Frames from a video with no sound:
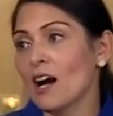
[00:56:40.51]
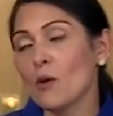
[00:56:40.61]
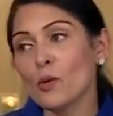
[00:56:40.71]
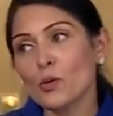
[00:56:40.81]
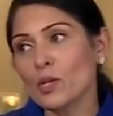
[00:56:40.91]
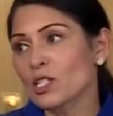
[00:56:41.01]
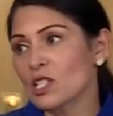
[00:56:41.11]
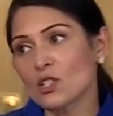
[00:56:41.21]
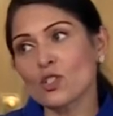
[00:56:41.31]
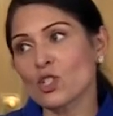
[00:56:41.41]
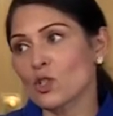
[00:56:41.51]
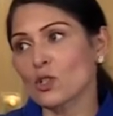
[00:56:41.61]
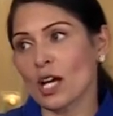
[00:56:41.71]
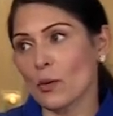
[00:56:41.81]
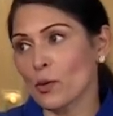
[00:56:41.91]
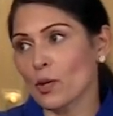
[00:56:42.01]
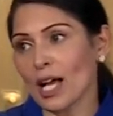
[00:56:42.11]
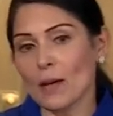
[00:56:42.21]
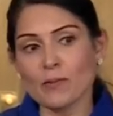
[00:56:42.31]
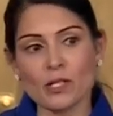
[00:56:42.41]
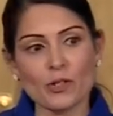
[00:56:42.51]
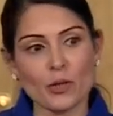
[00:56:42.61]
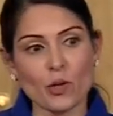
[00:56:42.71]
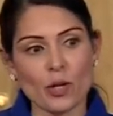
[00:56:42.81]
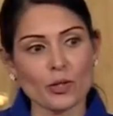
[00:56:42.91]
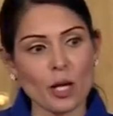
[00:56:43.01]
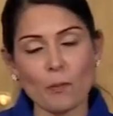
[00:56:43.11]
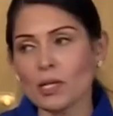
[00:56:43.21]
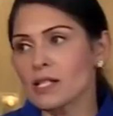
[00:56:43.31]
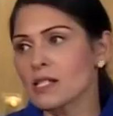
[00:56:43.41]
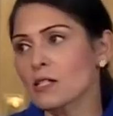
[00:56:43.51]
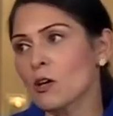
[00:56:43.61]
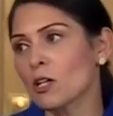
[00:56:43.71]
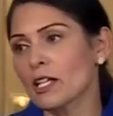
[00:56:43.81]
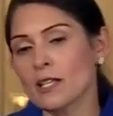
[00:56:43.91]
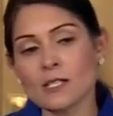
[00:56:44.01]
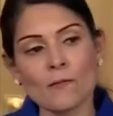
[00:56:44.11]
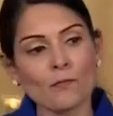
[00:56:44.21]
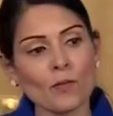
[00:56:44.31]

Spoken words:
And we will continue to do that. We will absolutely work with our policing colleagues,